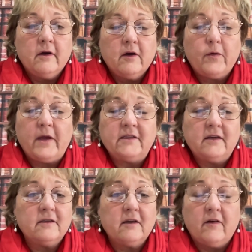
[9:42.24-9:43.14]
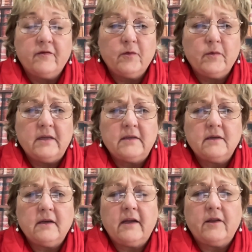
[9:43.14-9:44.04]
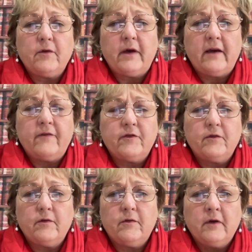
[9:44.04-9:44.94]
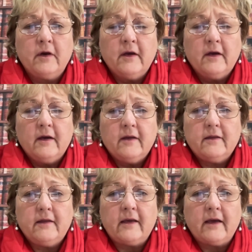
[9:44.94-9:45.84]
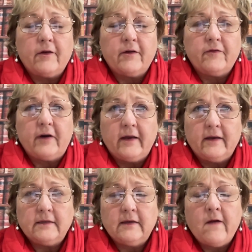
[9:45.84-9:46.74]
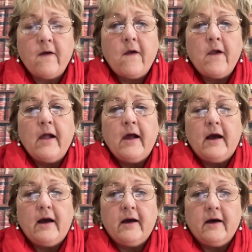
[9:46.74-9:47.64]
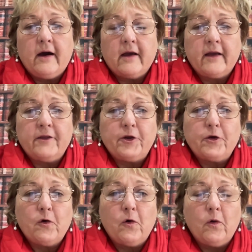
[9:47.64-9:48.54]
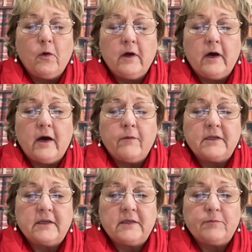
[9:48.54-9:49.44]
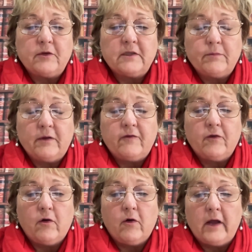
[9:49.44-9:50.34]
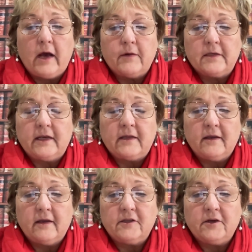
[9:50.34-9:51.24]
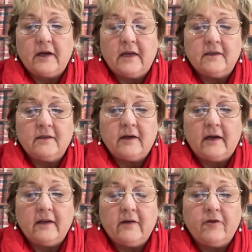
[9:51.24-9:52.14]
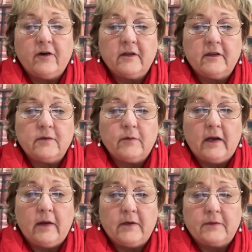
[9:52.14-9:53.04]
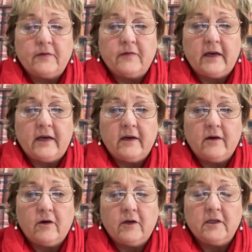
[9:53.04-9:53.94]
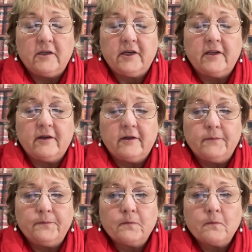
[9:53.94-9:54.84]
questions afterwards, and you have to take out the fires. I can recall I was responsible for all our sector education training authorities while I was with the Auditor General.